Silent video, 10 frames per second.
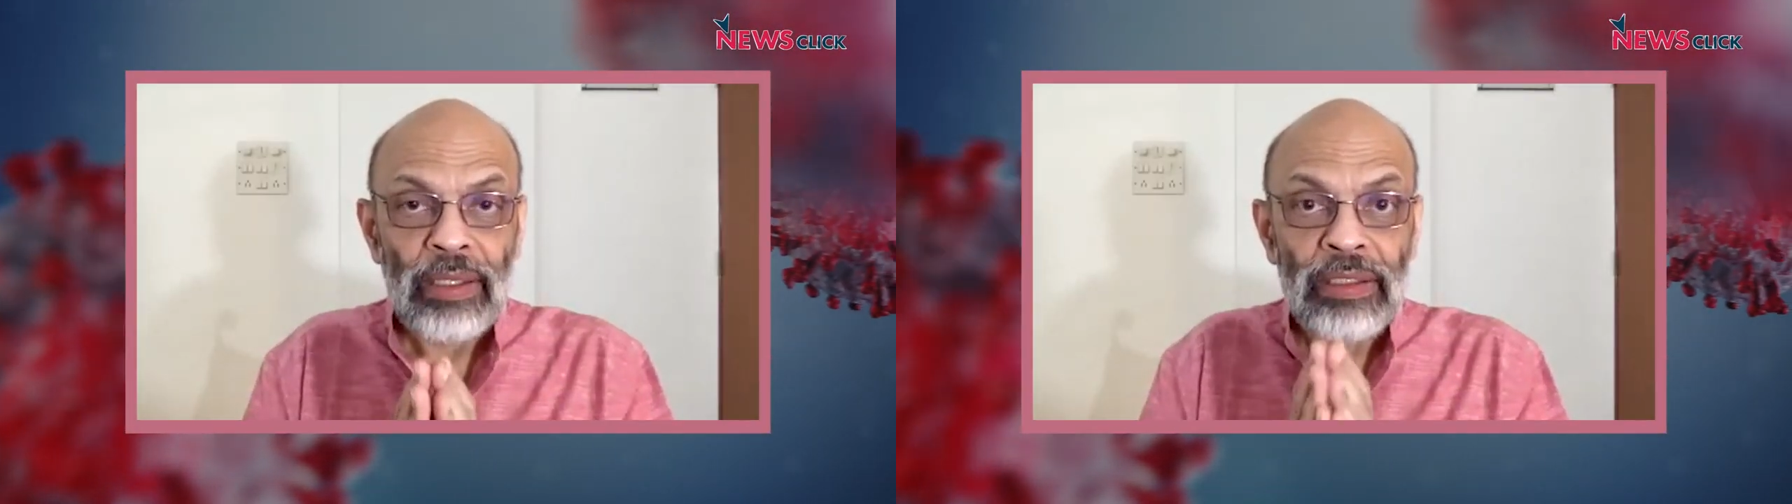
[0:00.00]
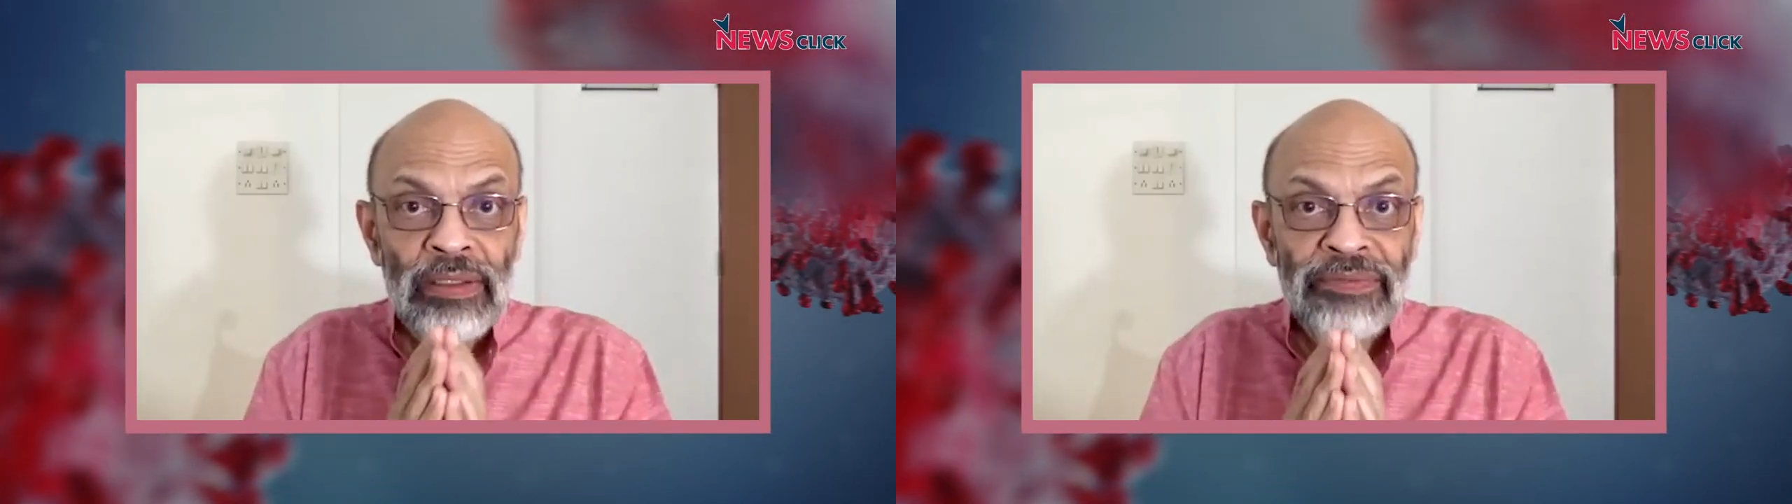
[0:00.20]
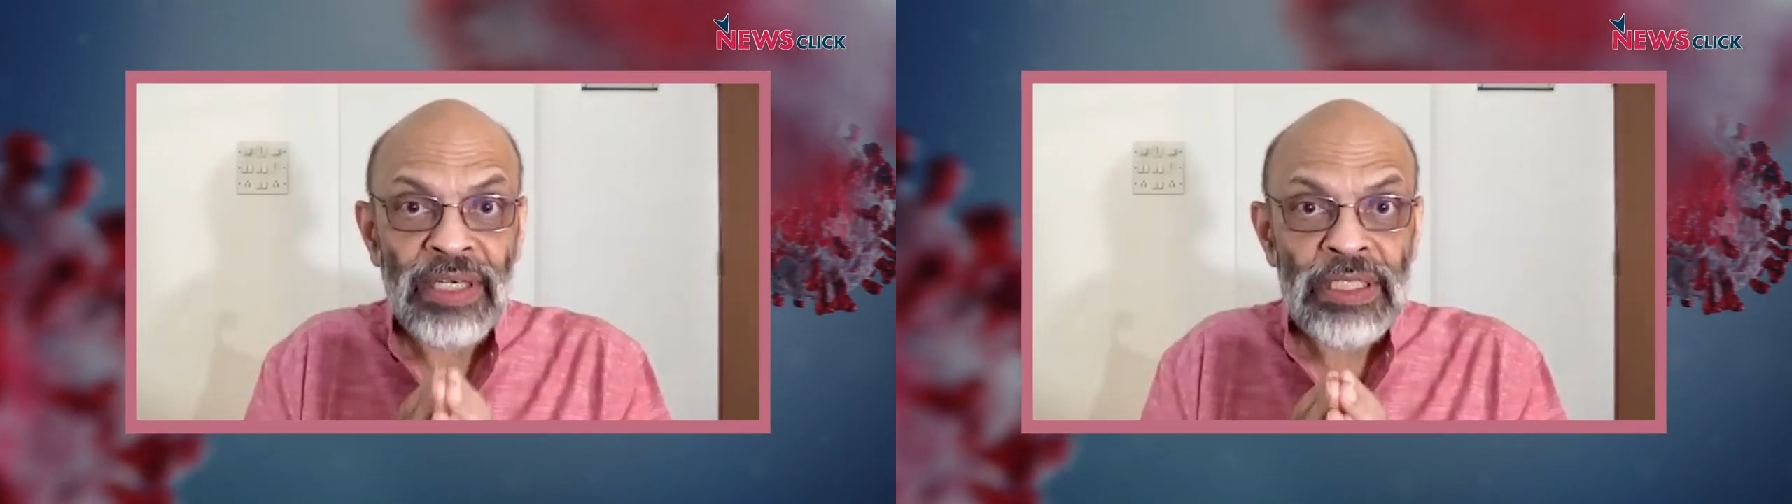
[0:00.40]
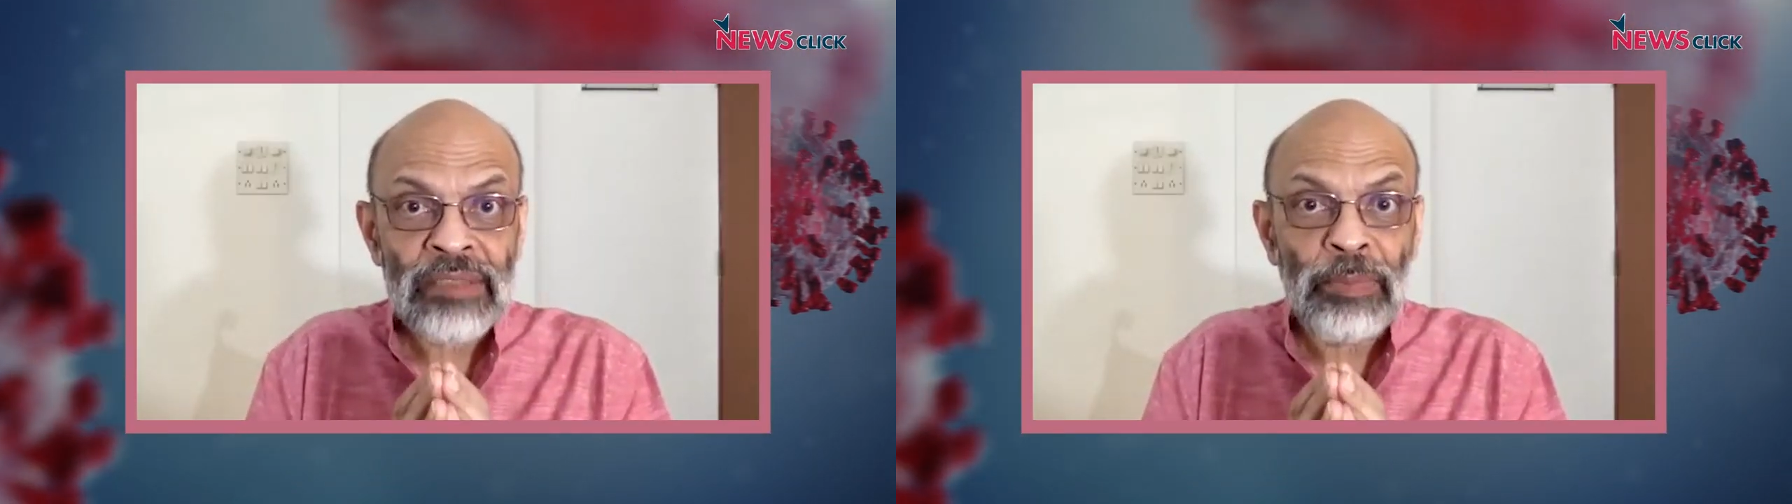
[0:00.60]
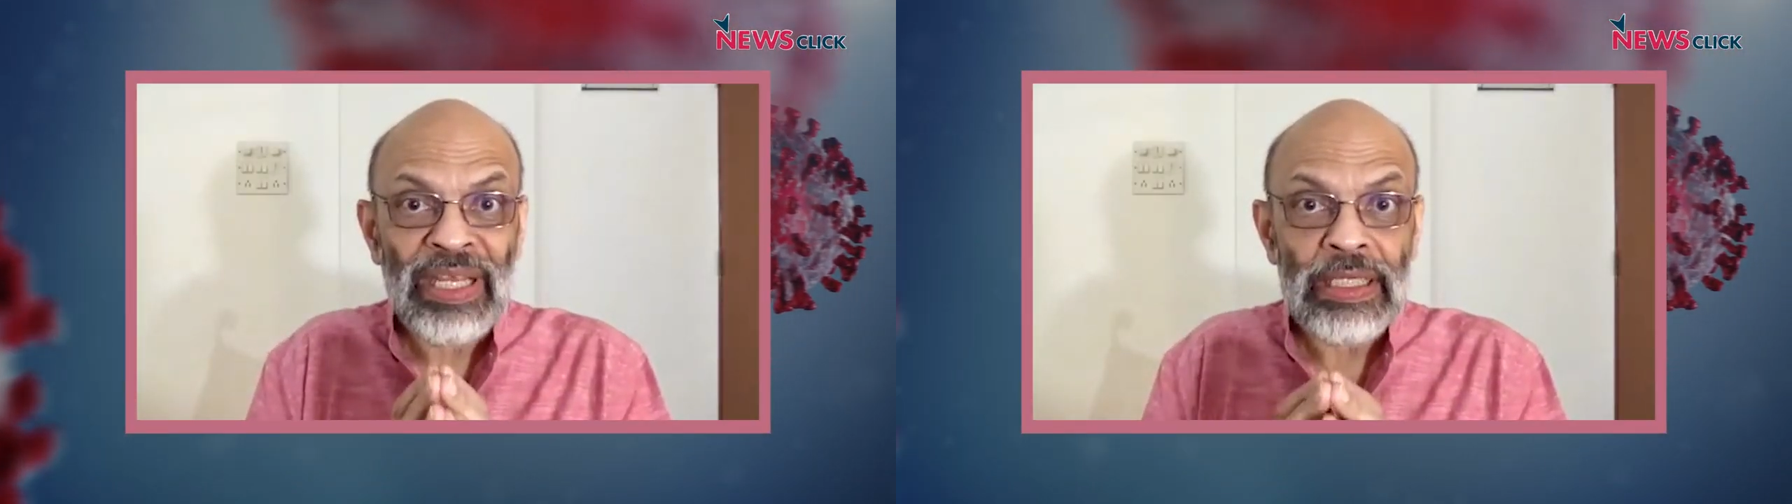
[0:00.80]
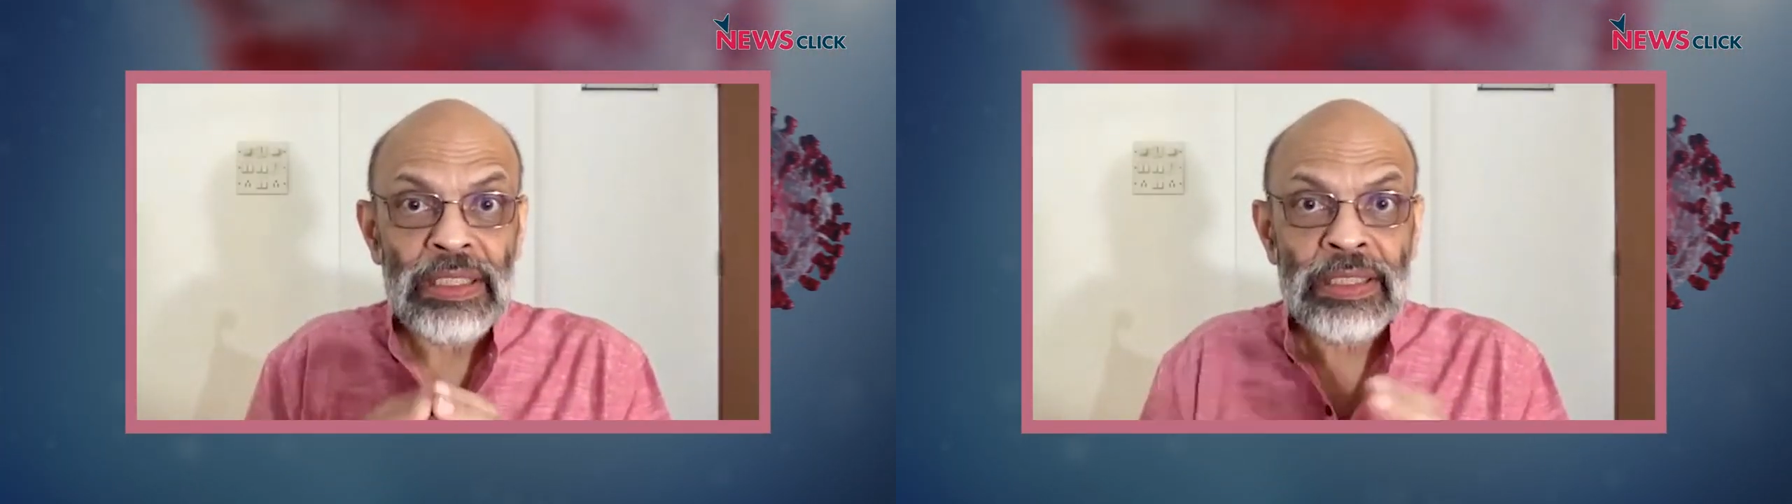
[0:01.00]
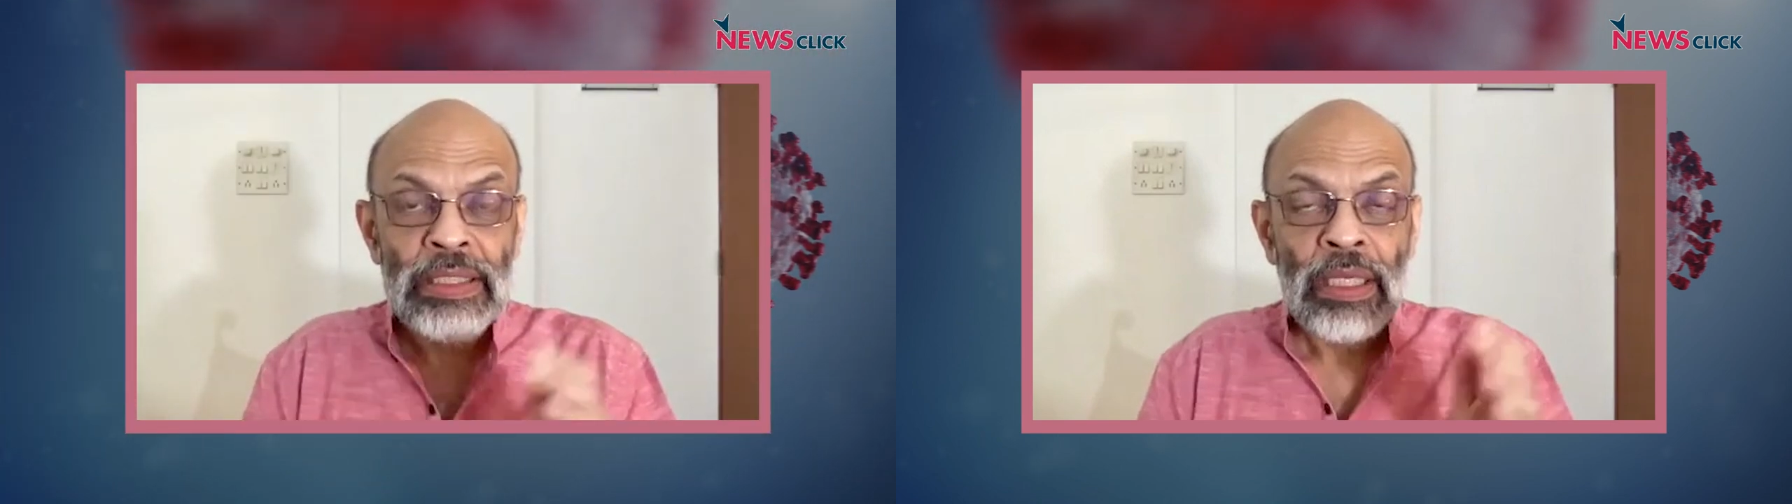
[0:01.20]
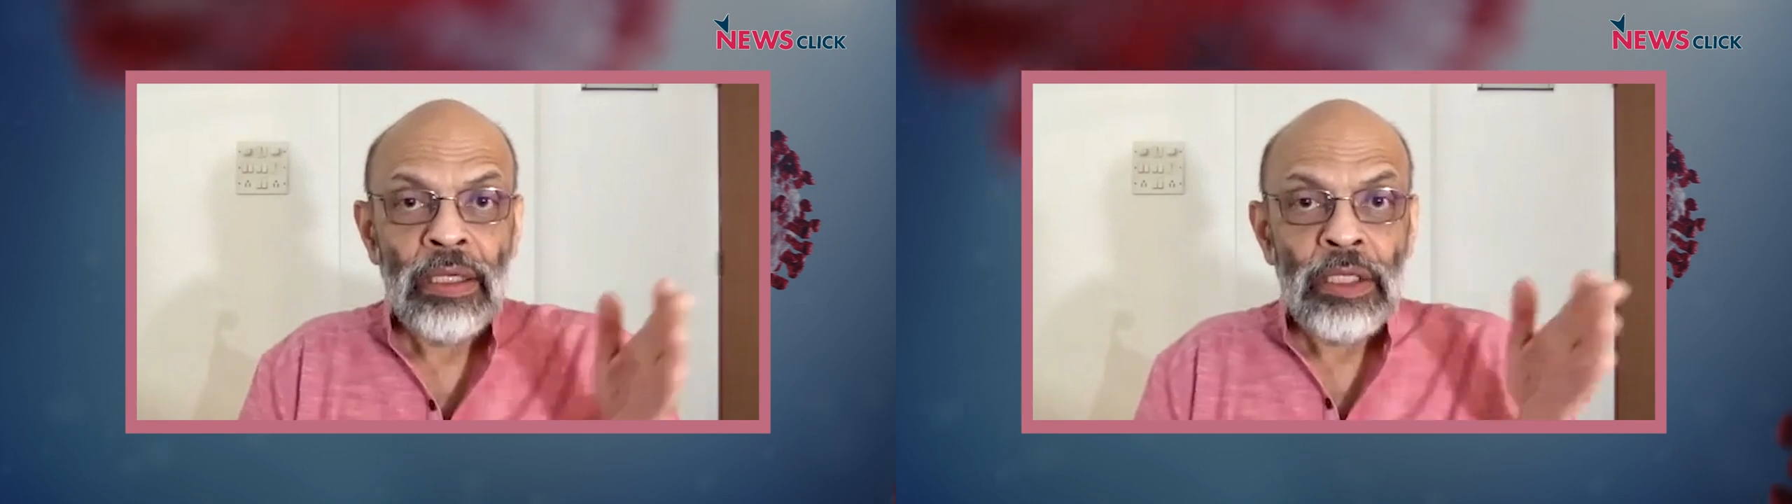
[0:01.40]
In the first place,